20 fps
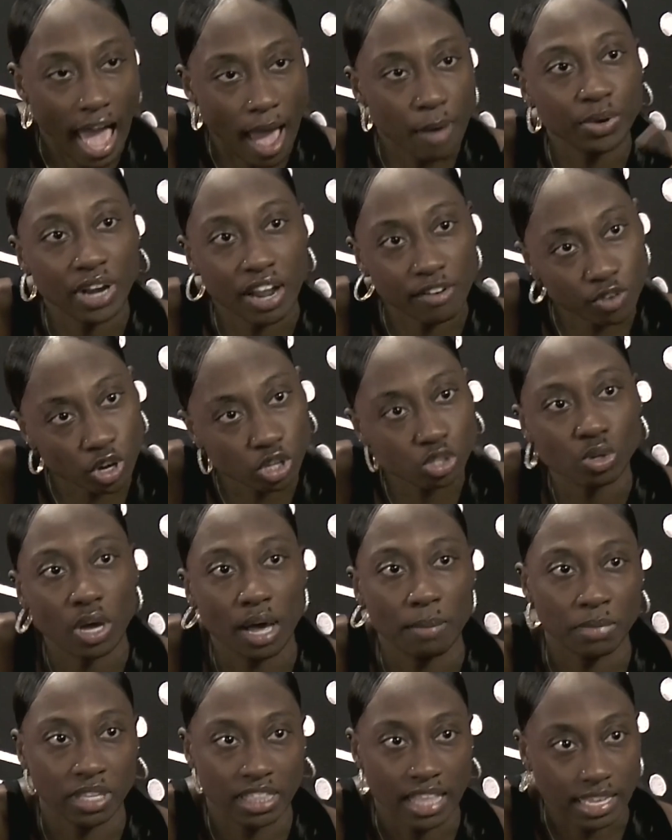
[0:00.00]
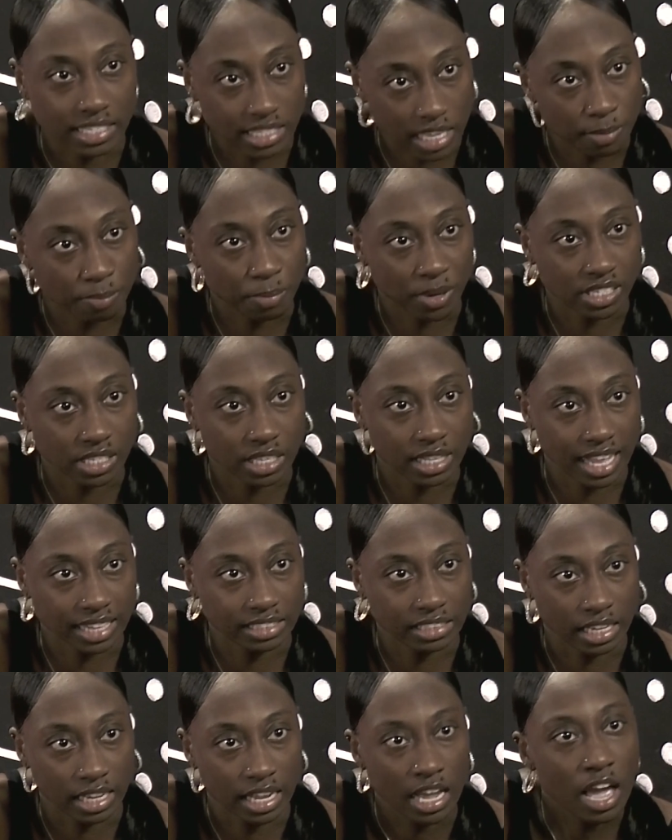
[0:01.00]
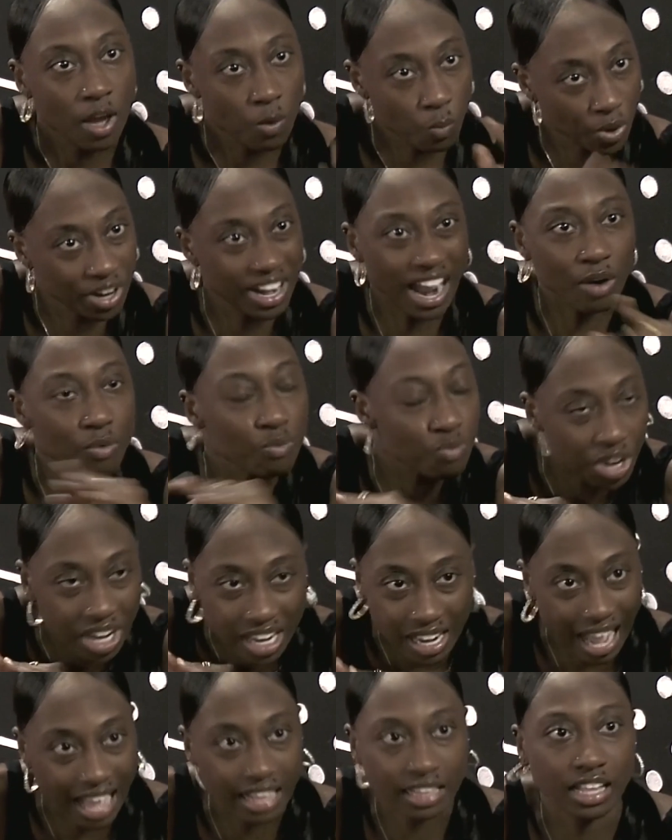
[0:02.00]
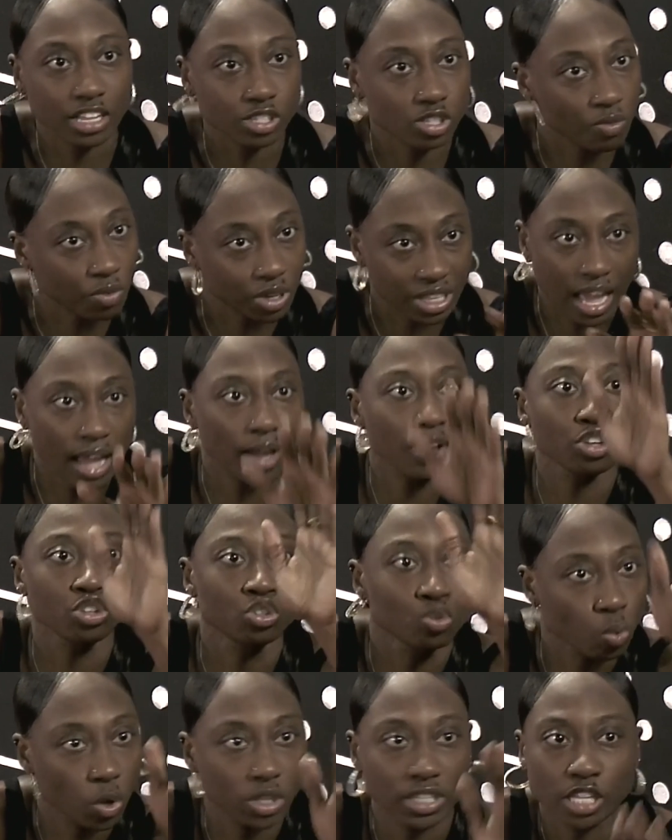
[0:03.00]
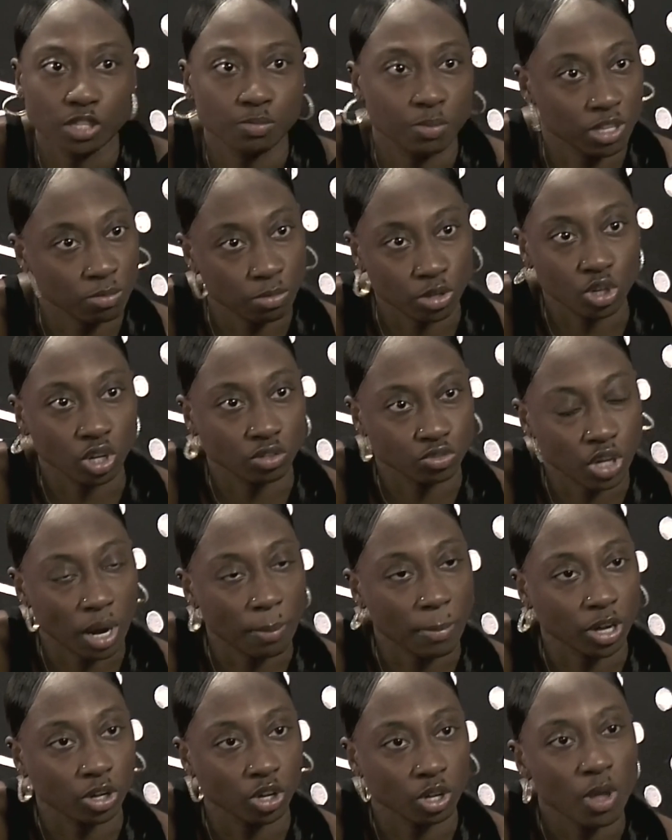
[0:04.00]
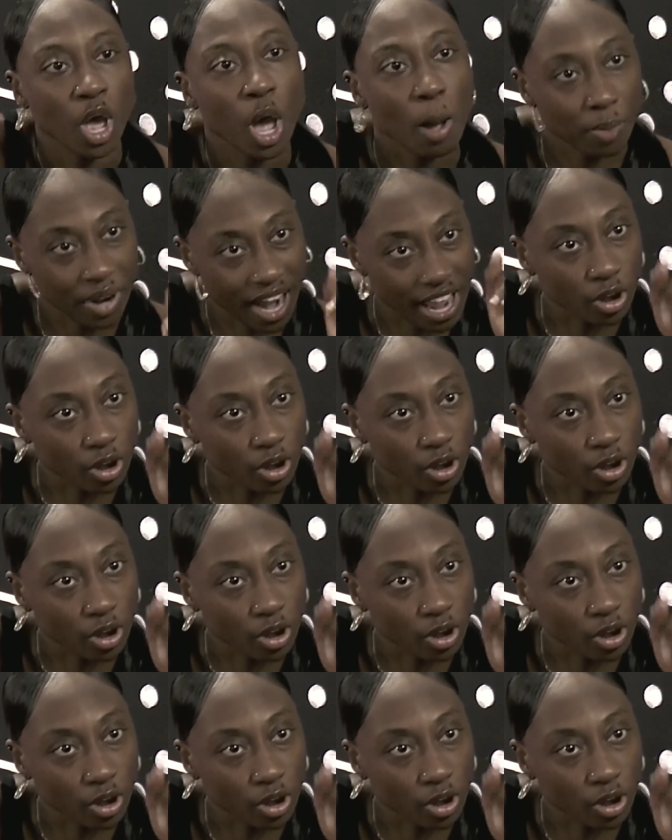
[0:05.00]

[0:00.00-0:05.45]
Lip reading: I would have gone to go and meet that said person that day, regardless of whether you wanted to be in the middle of drama or not. But I